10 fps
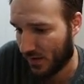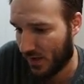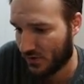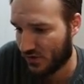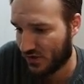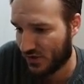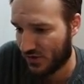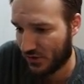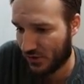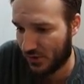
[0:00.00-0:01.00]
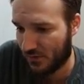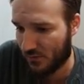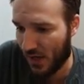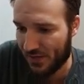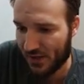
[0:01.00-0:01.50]
it's just it's a good
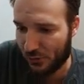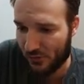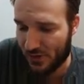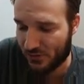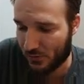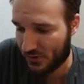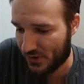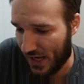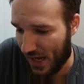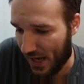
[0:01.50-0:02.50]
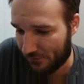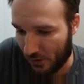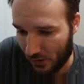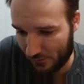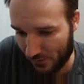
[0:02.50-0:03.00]
i think resource to have for
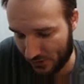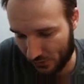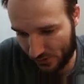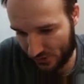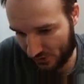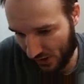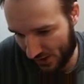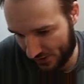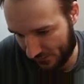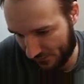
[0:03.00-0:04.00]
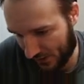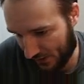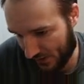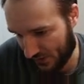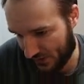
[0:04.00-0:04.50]
all of us who are just trying to figure
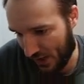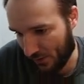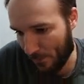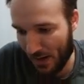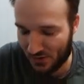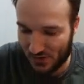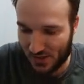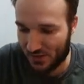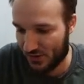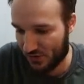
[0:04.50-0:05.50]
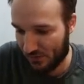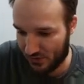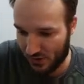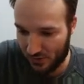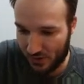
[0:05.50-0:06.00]
things out and bounce ideas off
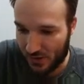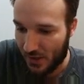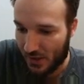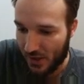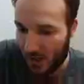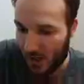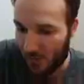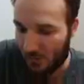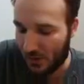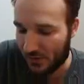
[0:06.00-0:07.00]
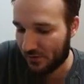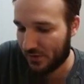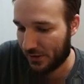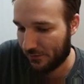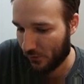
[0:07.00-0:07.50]
each other um, i'll leave a
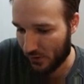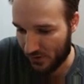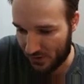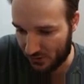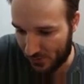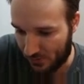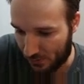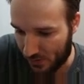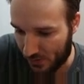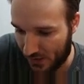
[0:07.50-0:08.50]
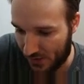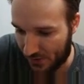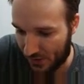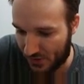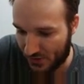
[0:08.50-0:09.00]
link for it in the description but looking at the
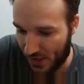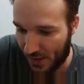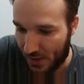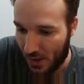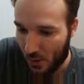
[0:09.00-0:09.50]
rsi